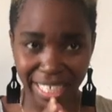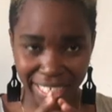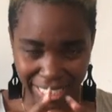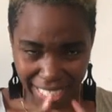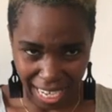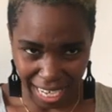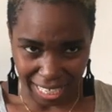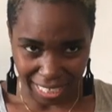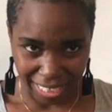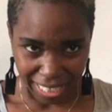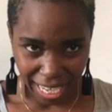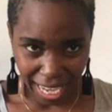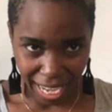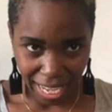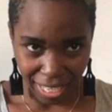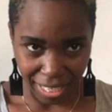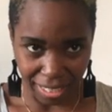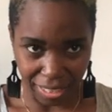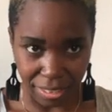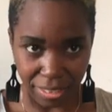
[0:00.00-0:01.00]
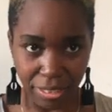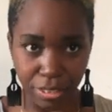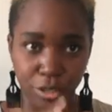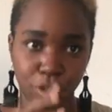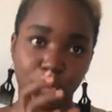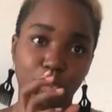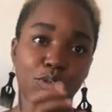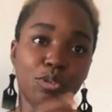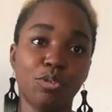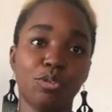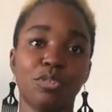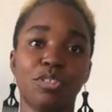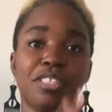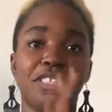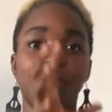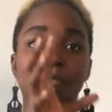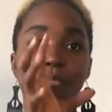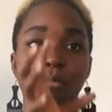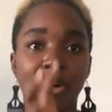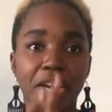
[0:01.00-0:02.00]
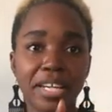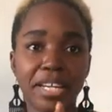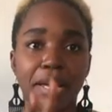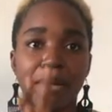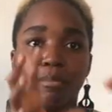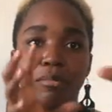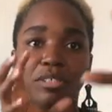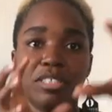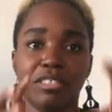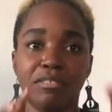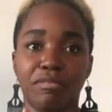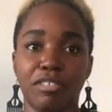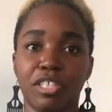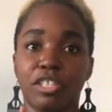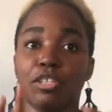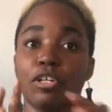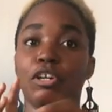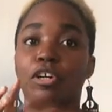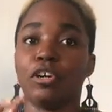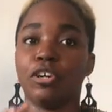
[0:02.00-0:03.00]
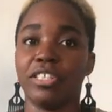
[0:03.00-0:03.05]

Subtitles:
the idea is to use the Monday motivation